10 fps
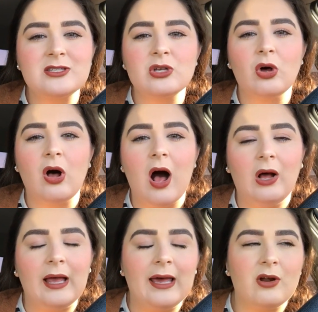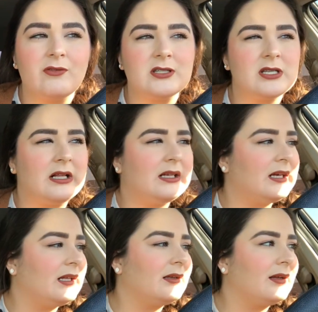So I'll head over to
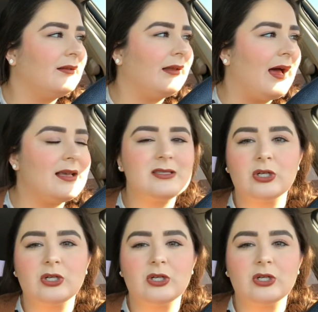class,